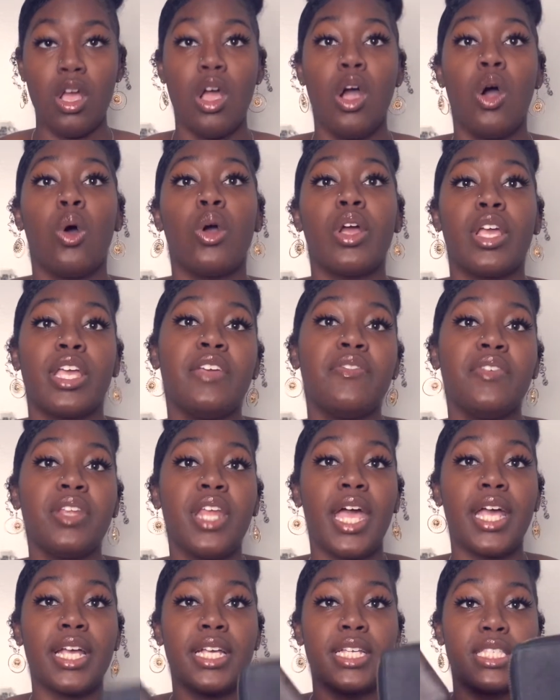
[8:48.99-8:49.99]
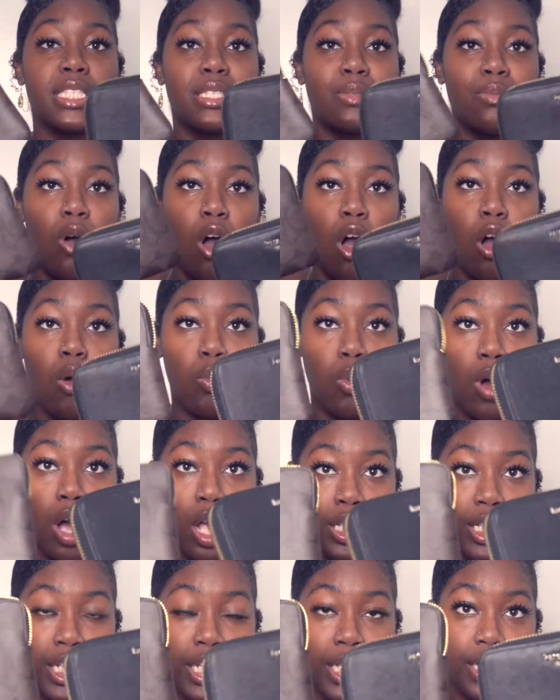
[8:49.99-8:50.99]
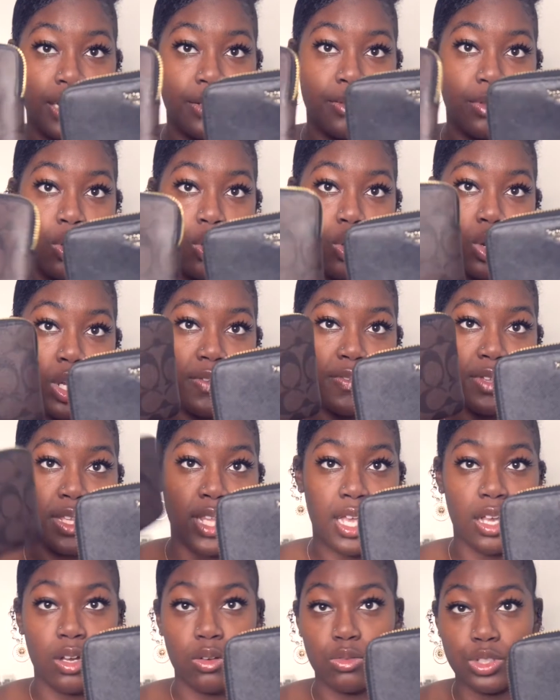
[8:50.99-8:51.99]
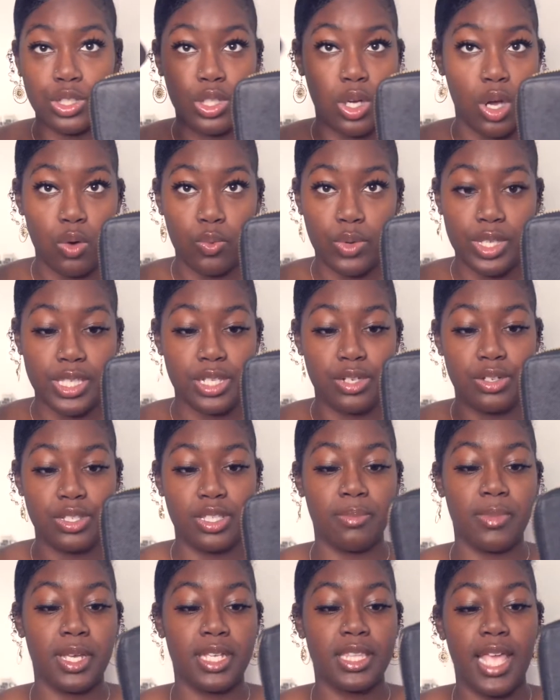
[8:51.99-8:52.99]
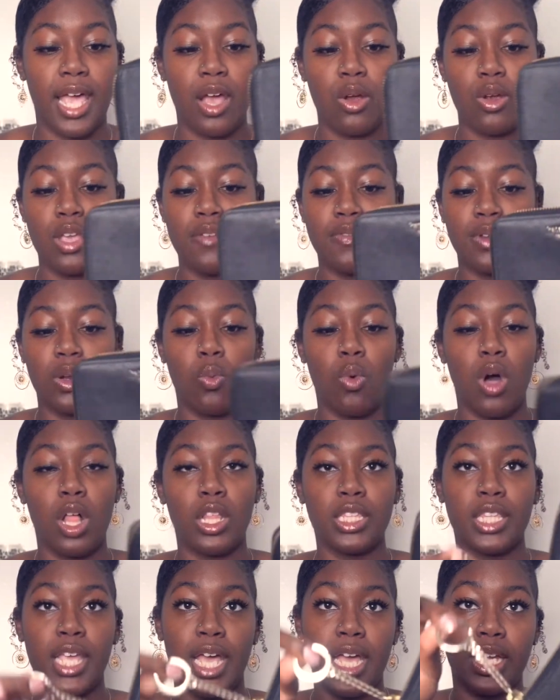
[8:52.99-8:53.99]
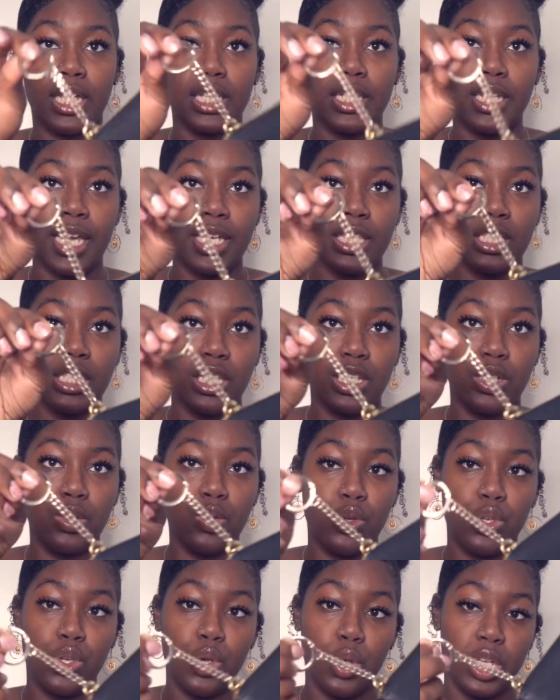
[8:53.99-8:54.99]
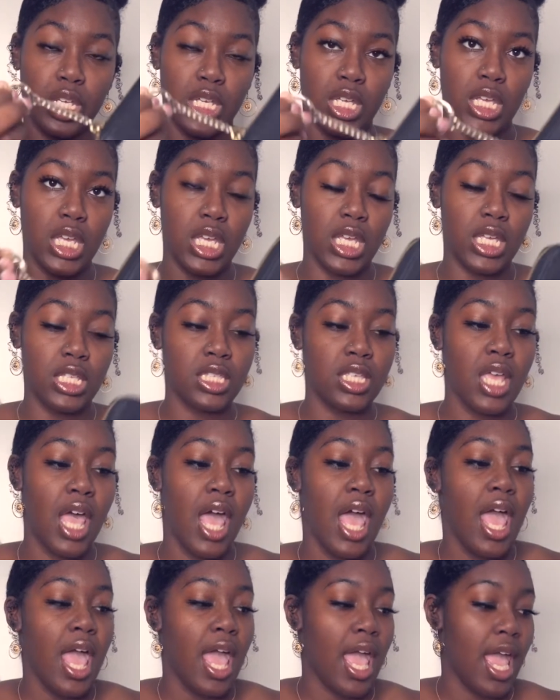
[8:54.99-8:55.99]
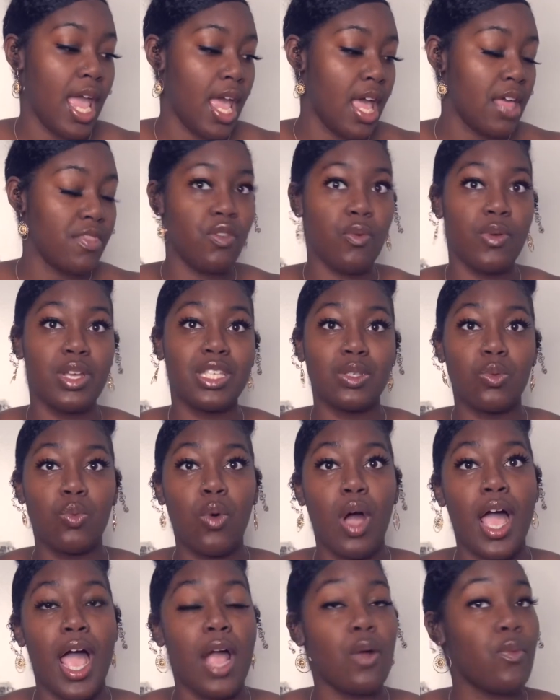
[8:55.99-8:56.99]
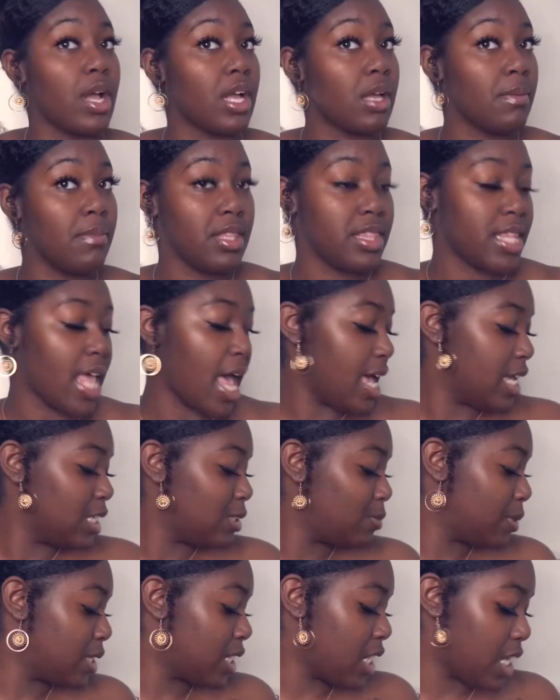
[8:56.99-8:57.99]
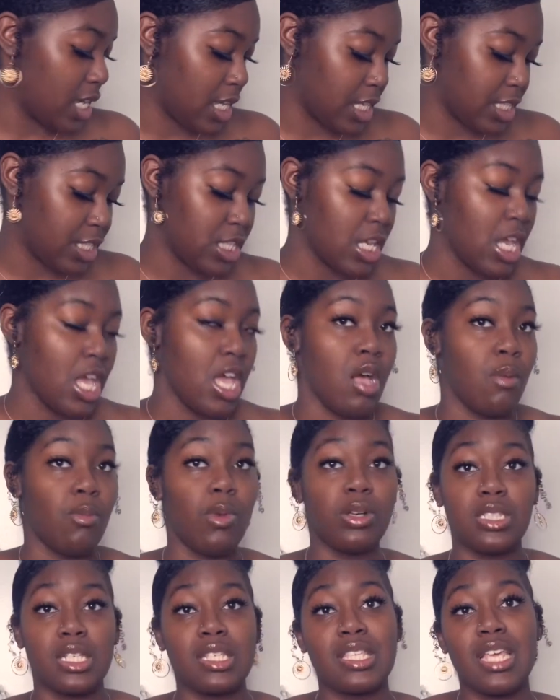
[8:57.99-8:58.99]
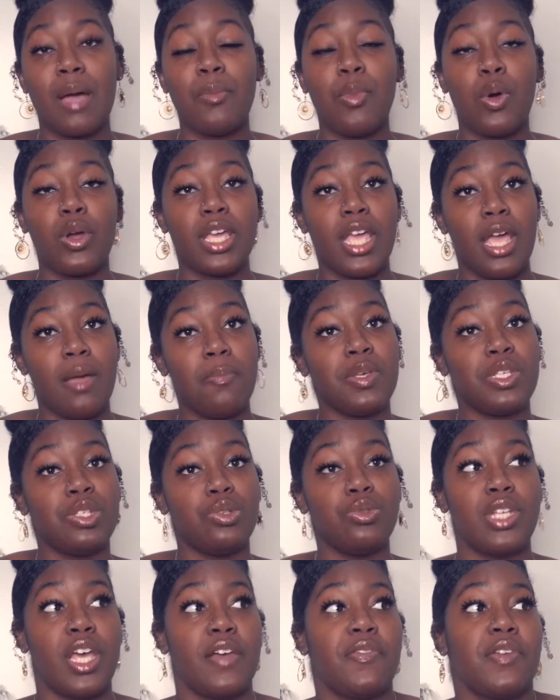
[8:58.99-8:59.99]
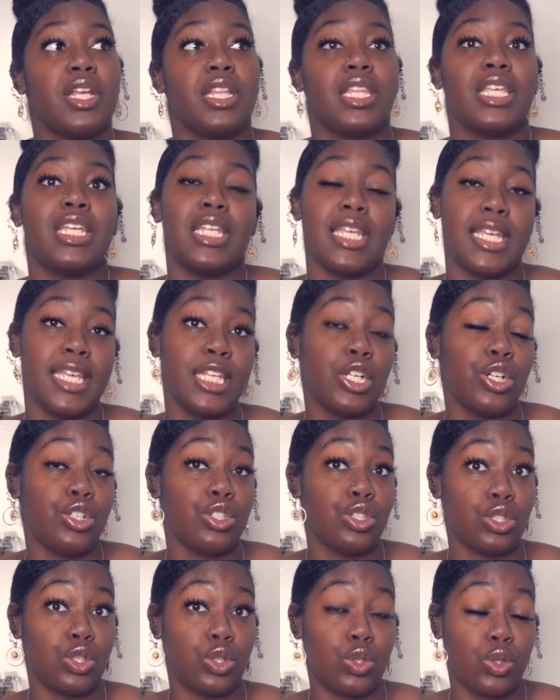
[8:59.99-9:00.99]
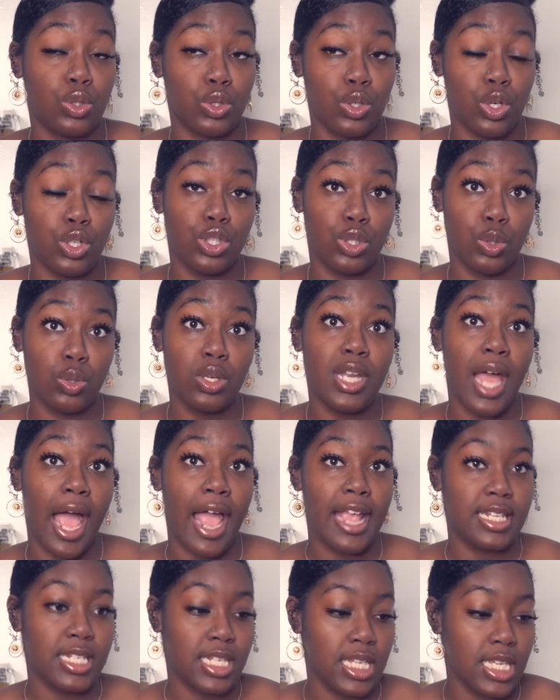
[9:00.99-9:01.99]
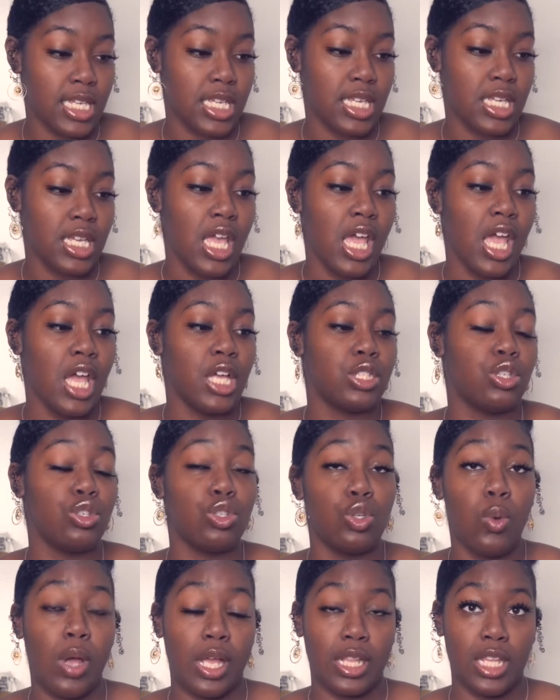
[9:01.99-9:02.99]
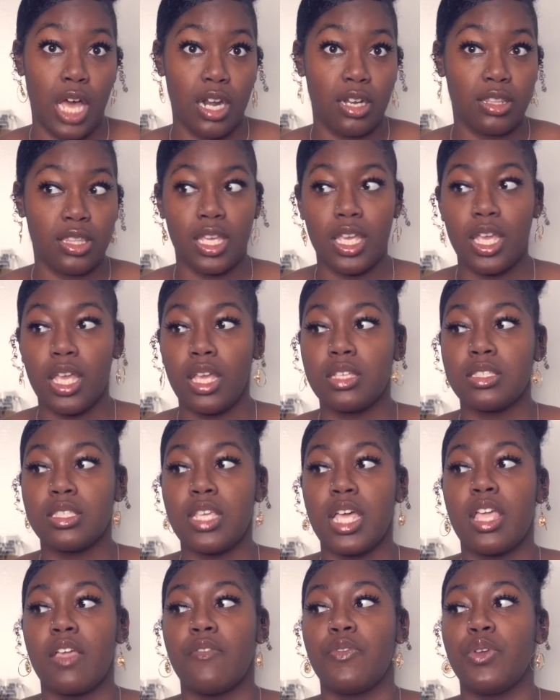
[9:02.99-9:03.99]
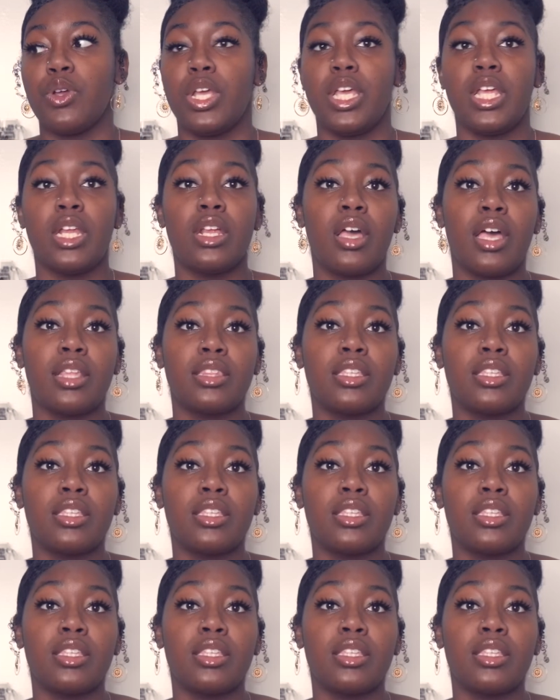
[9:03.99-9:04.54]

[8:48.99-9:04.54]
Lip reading: or even a small wallet, or even like a, you know, a wristlet or something like that, or even a wallet that connects to your keys. And the reason why I recommend that is because most of the time on campus, you definitely need your student ID to do a lot of things. Like if you're eating at the